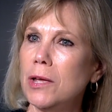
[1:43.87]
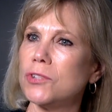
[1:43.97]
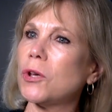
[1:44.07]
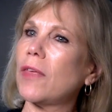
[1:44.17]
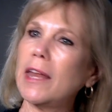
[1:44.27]

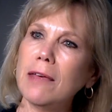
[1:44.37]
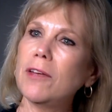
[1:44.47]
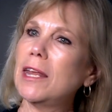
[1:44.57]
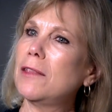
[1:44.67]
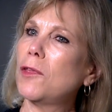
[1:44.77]
so that
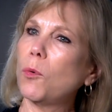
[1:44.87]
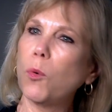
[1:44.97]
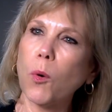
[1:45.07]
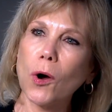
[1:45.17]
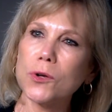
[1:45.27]
even in the
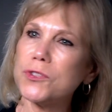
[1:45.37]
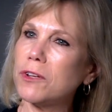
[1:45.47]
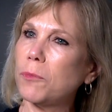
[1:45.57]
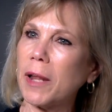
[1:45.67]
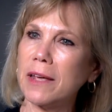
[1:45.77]
worst
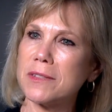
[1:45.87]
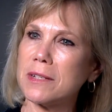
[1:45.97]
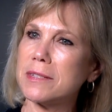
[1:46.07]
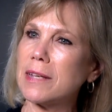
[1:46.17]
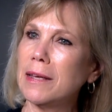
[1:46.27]
of
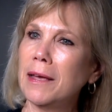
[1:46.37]
places,